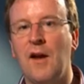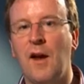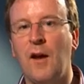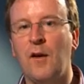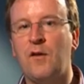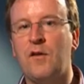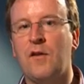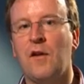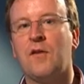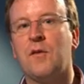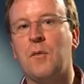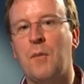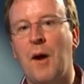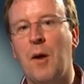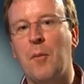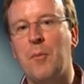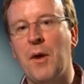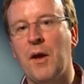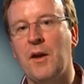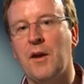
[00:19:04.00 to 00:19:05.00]
it's just
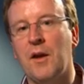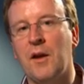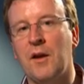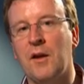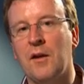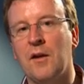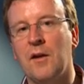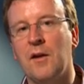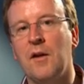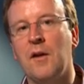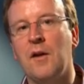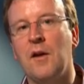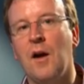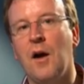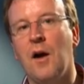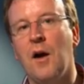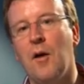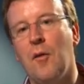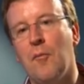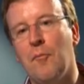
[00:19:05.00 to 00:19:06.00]
about picking
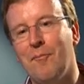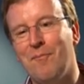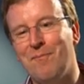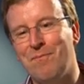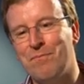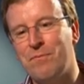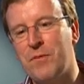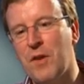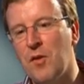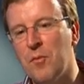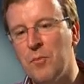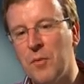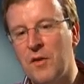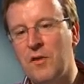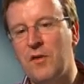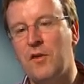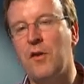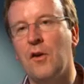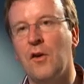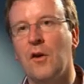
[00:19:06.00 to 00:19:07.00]

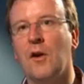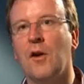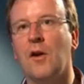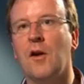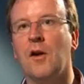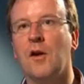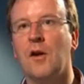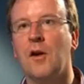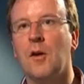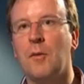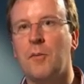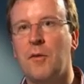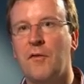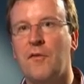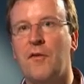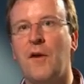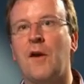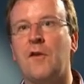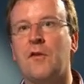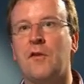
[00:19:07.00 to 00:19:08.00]
mature,
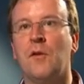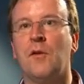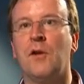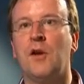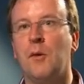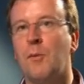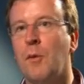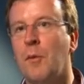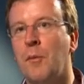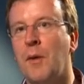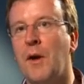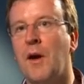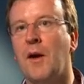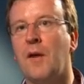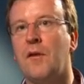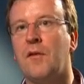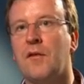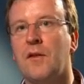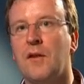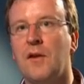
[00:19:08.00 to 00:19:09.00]
professional human
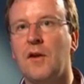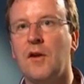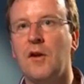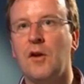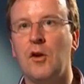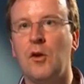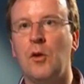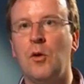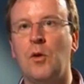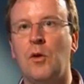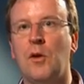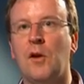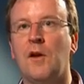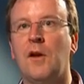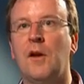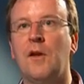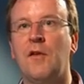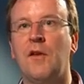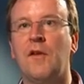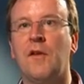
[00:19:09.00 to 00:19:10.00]
beings who
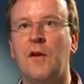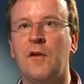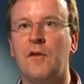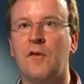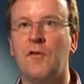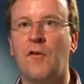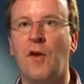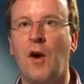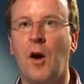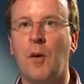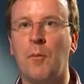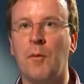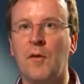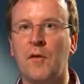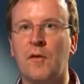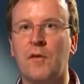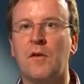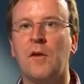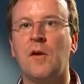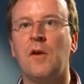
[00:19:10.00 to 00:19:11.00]
can live in those
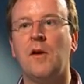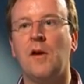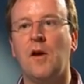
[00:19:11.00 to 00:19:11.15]
environments,